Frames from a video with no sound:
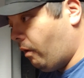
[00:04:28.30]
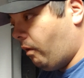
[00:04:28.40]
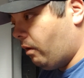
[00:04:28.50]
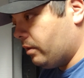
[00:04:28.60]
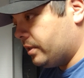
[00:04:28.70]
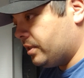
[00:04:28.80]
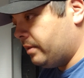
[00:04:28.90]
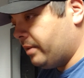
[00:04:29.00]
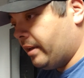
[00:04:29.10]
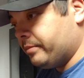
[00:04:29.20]
all the
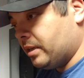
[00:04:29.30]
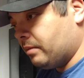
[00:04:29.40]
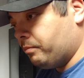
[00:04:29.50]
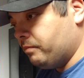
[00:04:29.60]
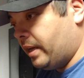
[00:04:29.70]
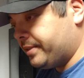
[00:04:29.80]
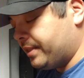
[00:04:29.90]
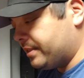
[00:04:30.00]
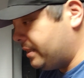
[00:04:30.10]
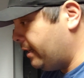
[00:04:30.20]
Steam games on a
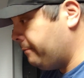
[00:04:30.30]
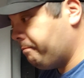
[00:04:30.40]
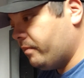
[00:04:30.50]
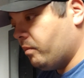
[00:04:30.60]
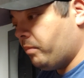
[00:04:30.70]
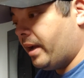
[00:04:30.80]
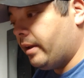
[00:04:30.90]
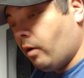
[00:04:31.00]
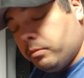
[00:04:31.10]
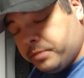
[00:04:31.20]
SSD. My
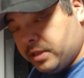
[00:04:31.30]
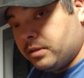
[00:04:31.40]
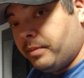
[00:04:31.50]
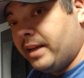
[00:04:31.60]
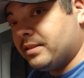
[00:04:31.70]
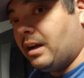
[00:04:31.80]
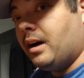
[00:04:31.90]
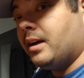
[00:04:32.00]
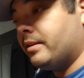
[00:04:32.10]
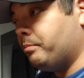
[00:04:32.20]
home system has
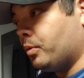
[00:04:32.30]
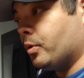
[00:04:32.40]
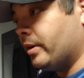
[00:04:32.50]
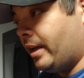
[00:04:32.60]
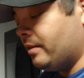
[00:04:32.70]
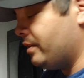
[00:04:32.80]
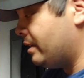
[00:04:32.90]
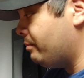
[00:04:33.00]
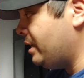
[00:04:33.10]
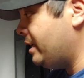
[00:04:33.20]
onboard
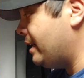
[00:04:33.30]
NVMe